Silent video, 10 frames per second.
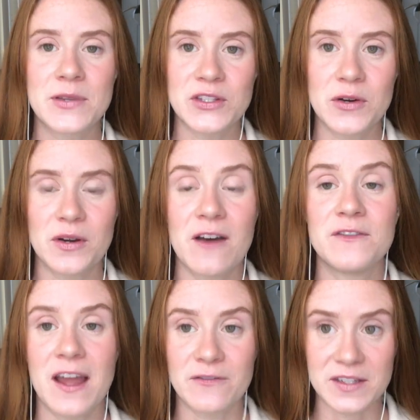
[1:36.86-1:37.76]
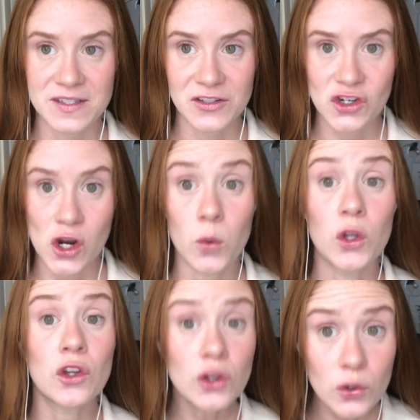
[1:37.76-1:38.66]
episode of Netflix's show
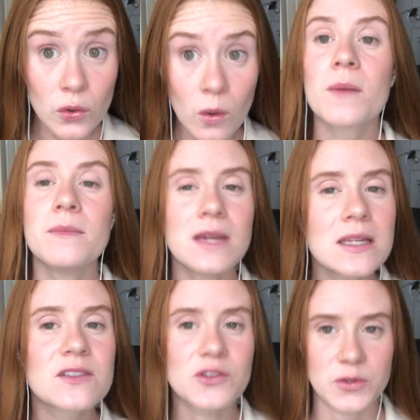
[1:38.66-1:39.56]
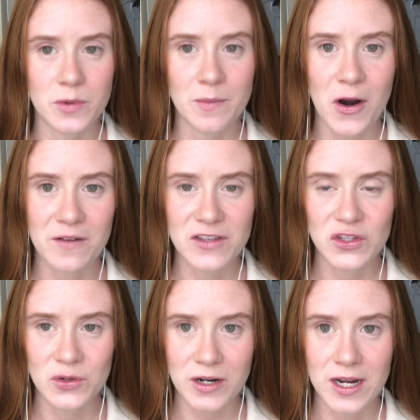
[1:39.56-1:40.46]
You, where measles were part of the
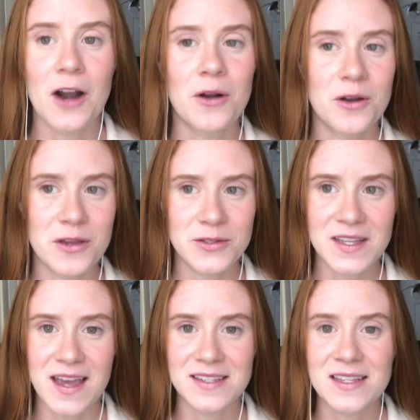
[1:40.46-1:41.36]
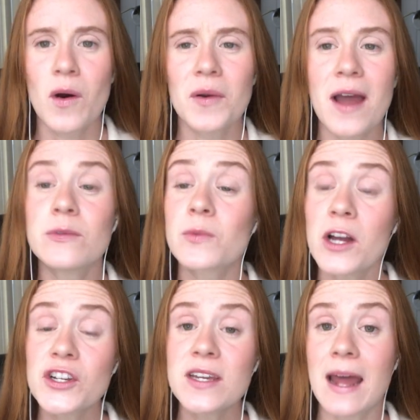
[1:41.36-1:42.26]
story. Arroyo says, quote, I was
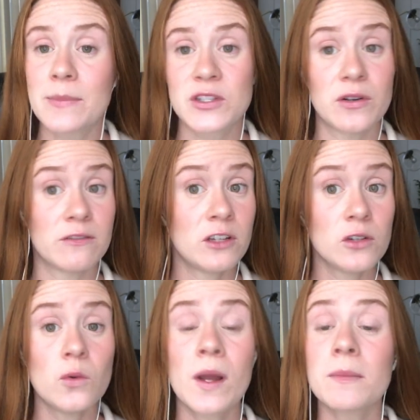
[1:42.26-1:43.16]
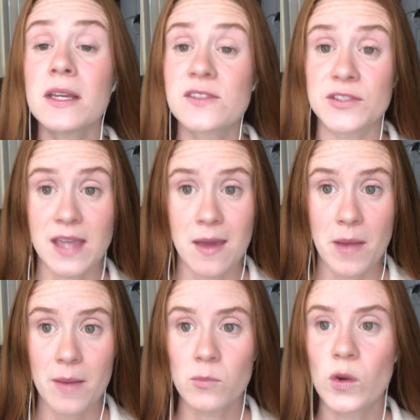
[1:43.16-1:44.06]
watching an episode of You when measles came
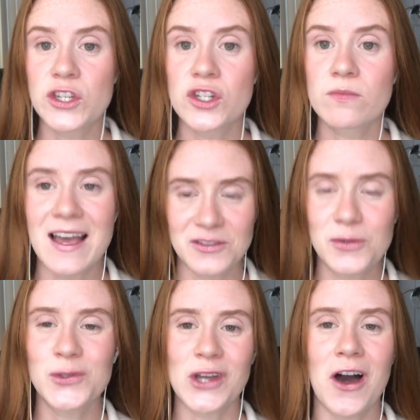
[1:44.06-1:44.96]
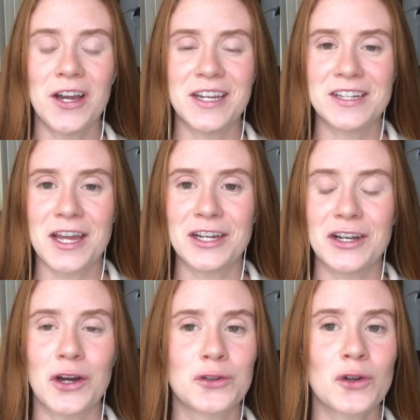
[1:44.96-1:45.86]
up, which, as you saw, ignited
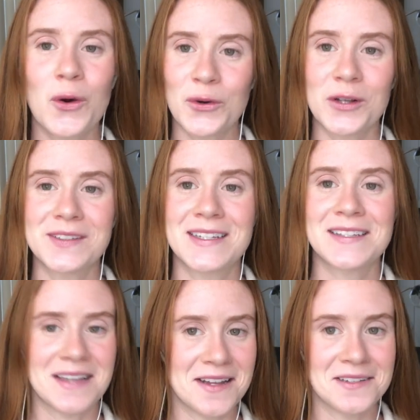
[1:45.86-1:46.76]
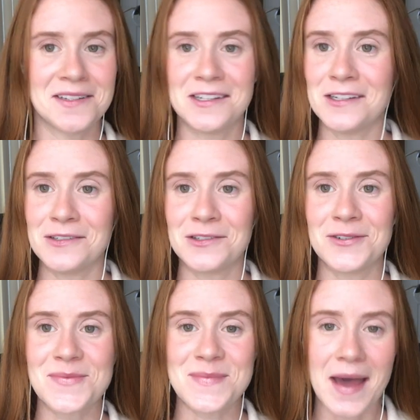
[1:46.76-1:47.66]
a total descent
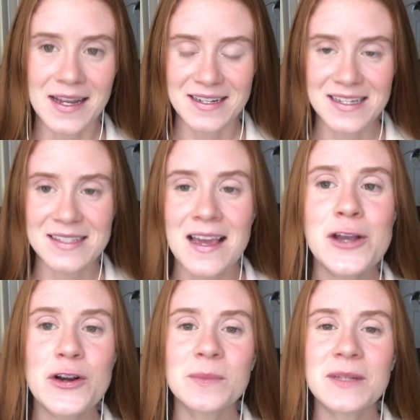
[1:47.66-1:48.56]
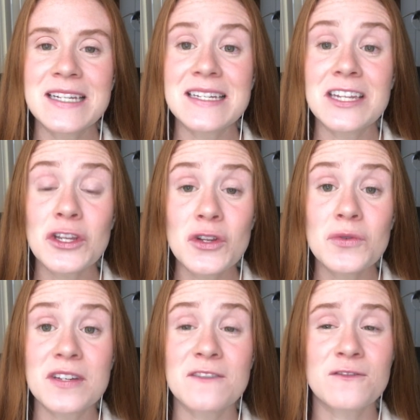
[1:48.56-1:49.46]
into madness. Ingraham
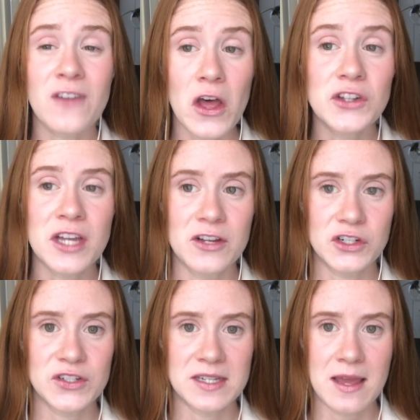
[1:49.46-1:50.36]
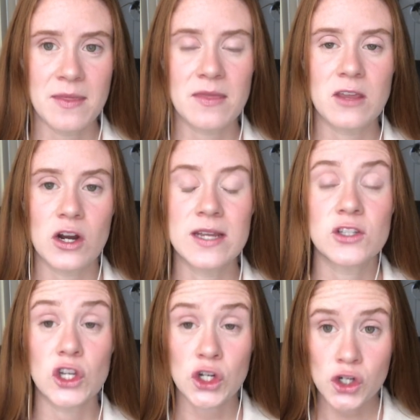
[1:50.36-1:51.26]
continued to fail to understand that there
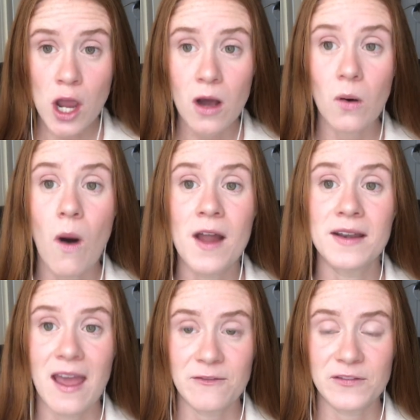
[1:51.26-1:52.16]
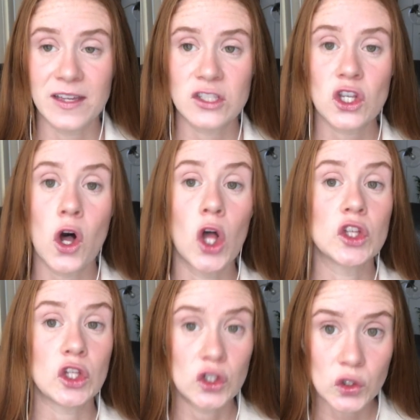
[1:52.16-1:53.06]
is a show on Netflix called
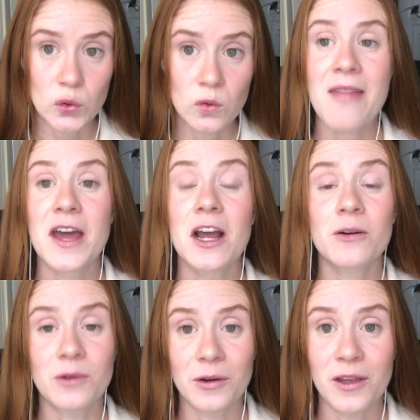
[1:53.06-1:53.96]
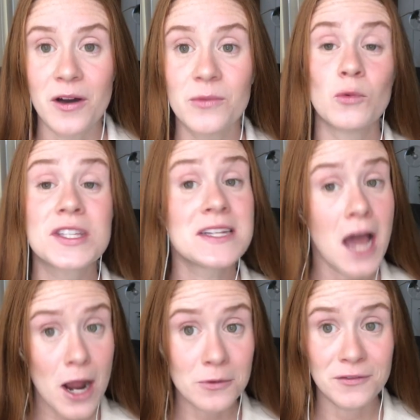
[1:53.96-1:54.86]
You, and that Arroyo was
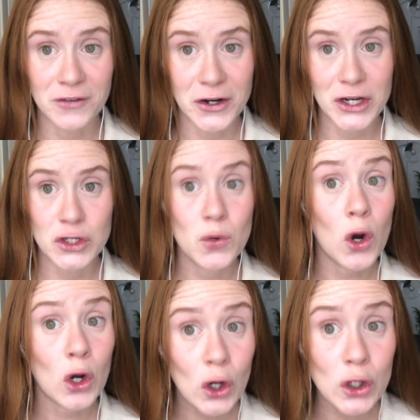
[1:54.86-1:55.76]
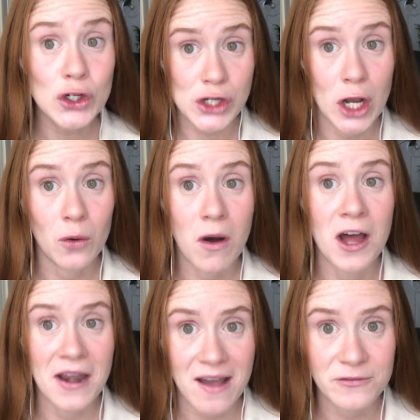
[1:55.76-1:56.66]
not referring to her show
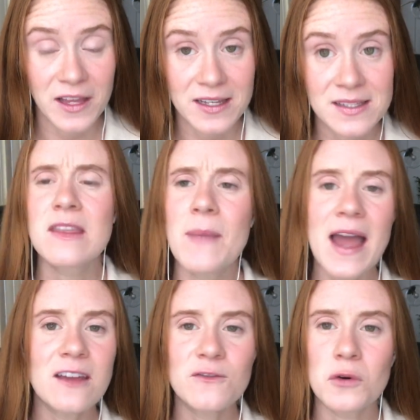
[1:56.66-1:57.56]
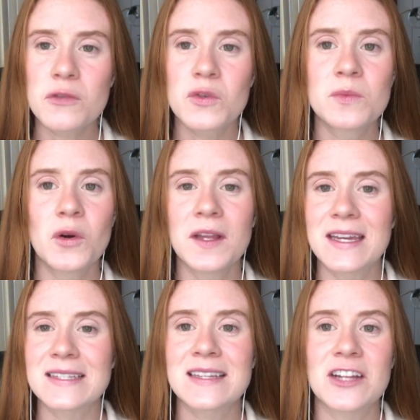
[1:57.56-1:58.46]
on Netflix. The back and forth was more like
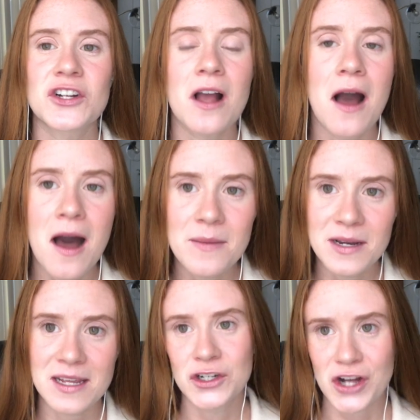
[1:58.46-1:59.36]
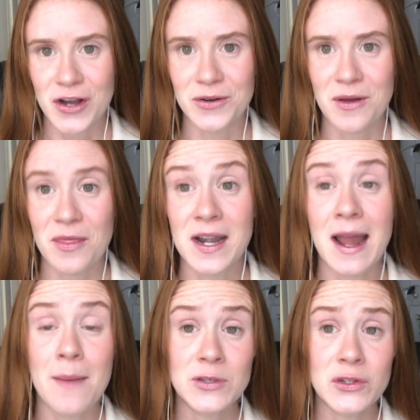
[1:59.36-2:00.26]
a sketch comedy show than an
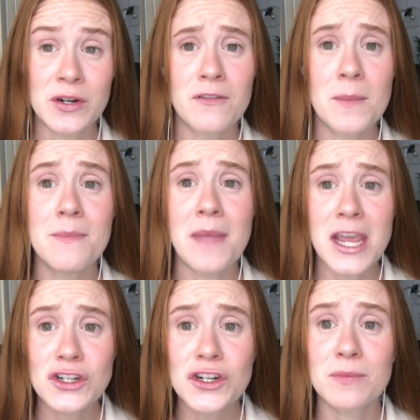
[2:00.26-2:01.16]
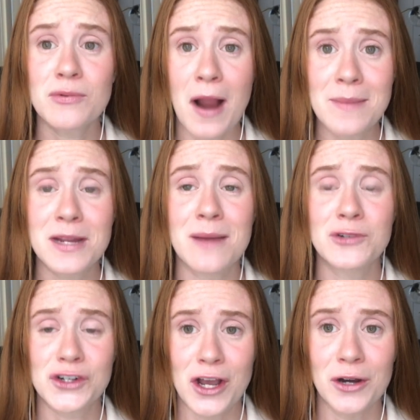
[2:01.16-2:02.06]
episode of a major primetime
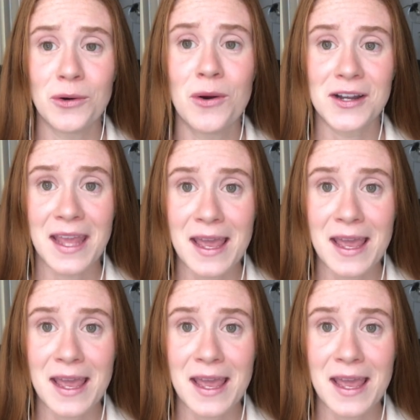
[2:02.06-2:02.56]
show on